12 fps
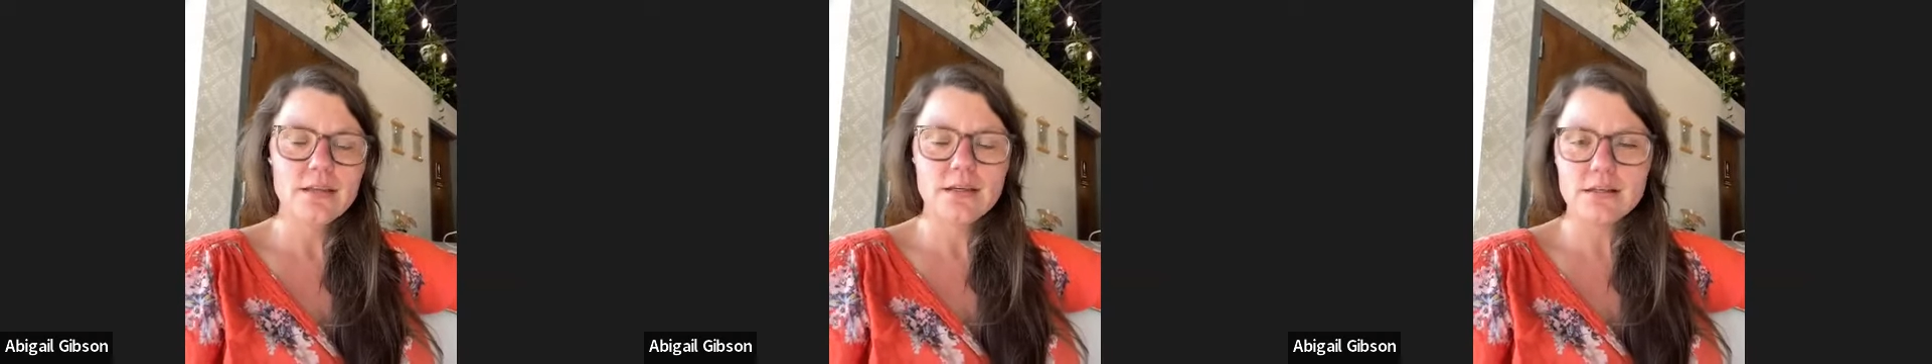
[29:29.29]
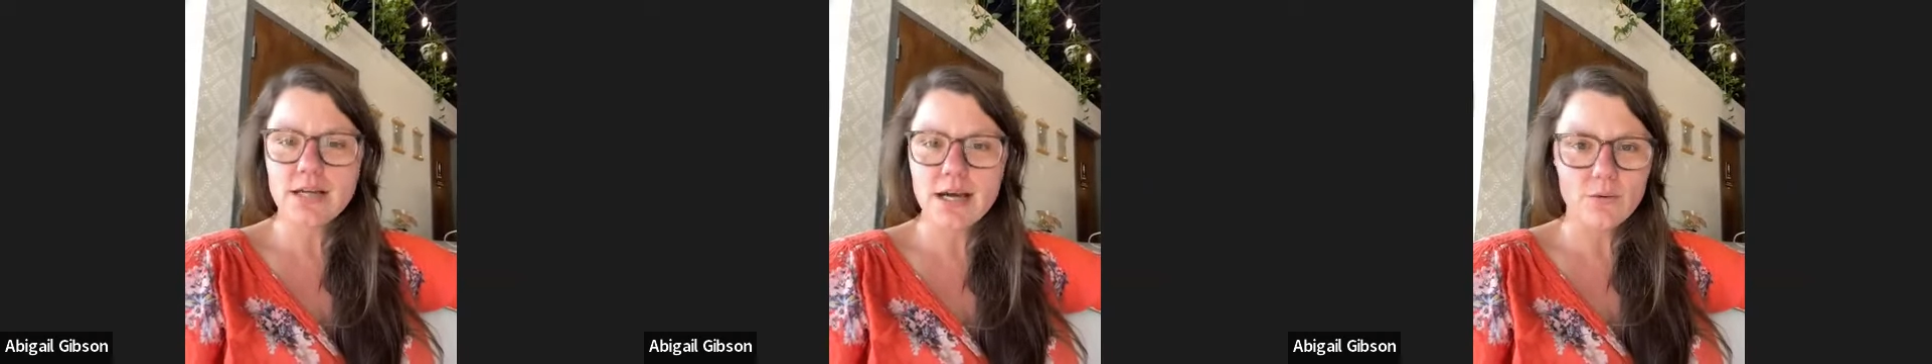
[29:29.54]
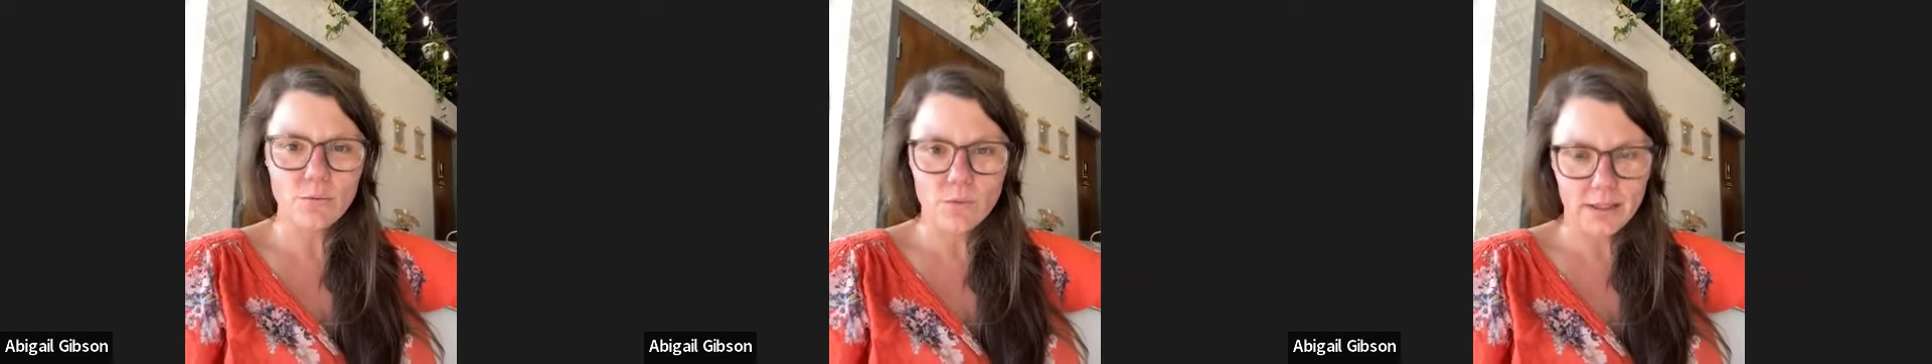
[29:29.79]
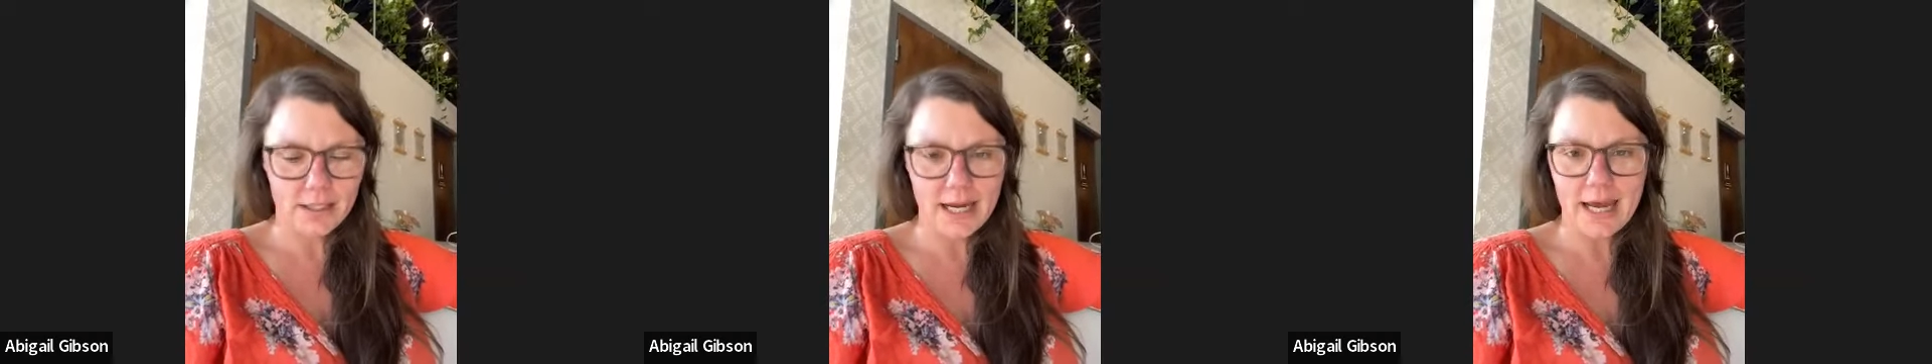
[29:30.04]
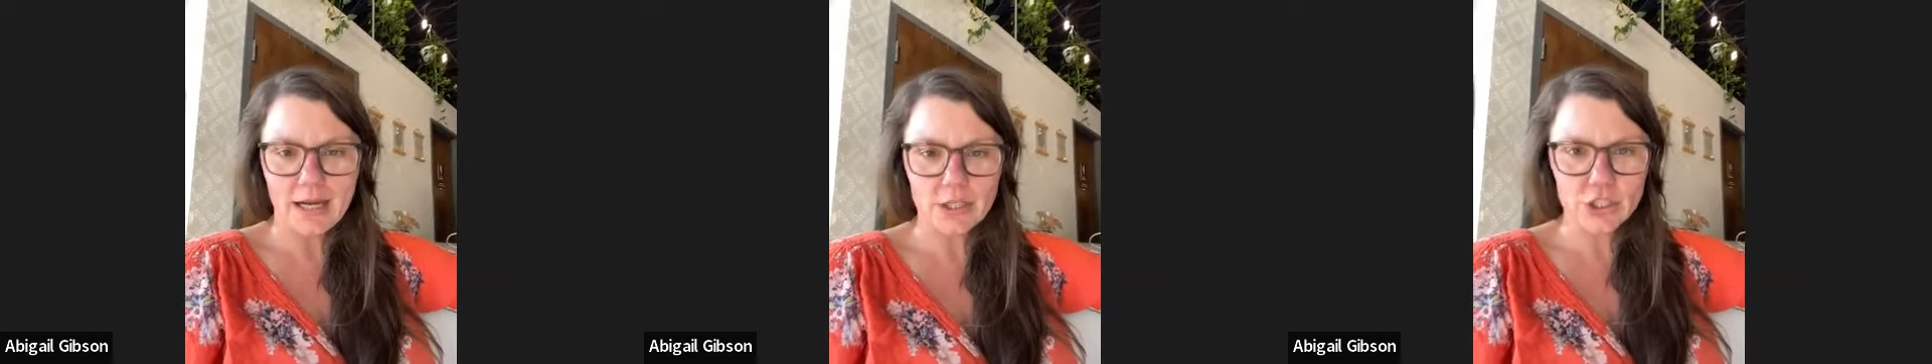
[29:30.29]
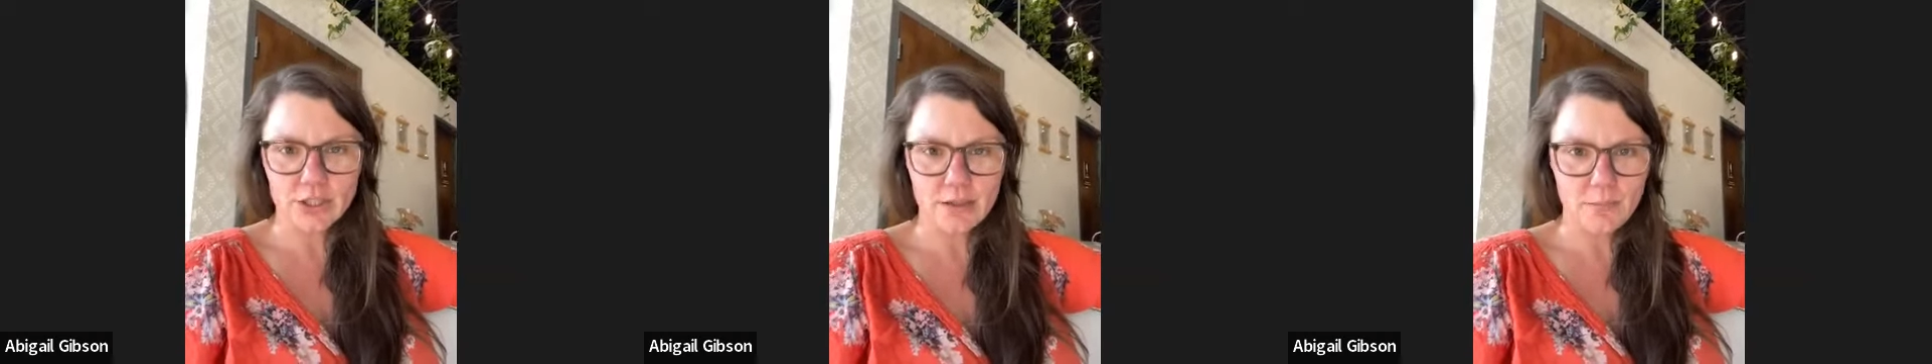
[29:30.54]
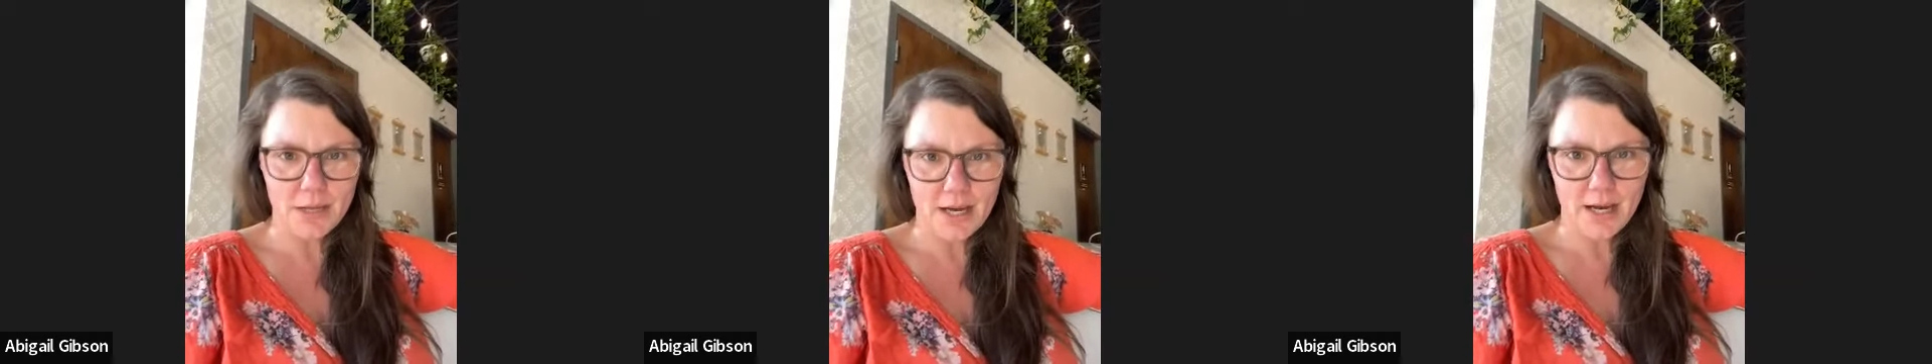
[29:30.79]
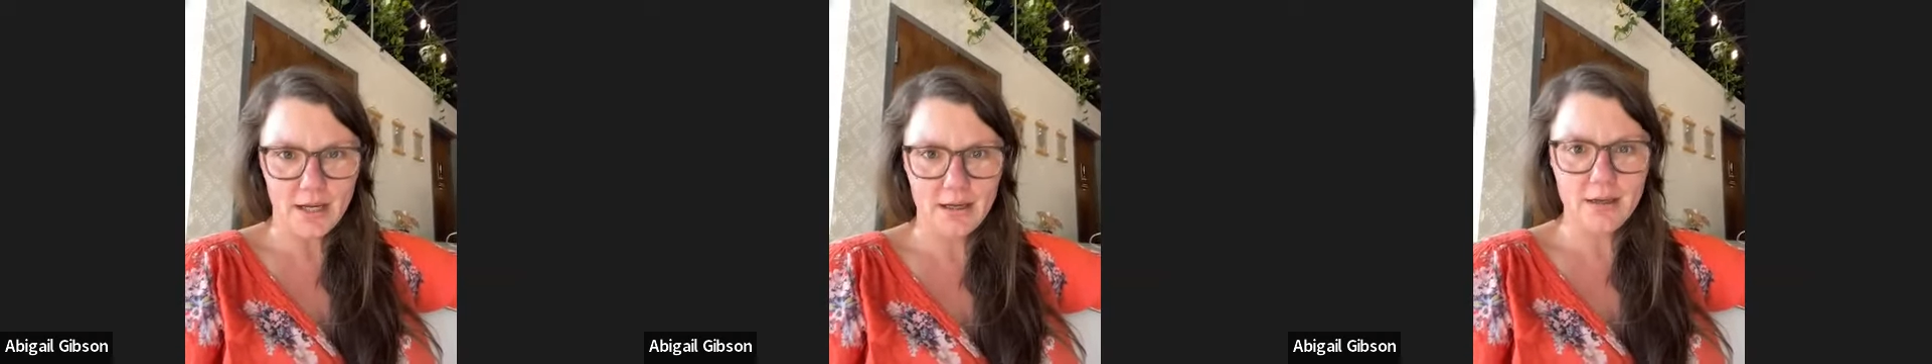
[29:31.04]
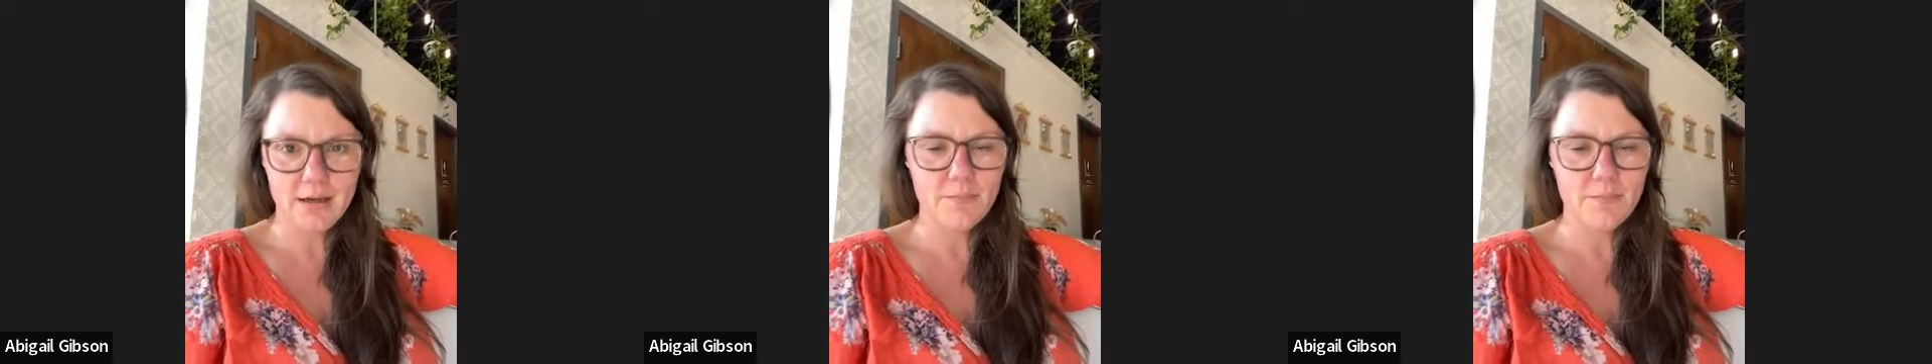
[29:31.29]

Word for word: they're not willing to actually buy.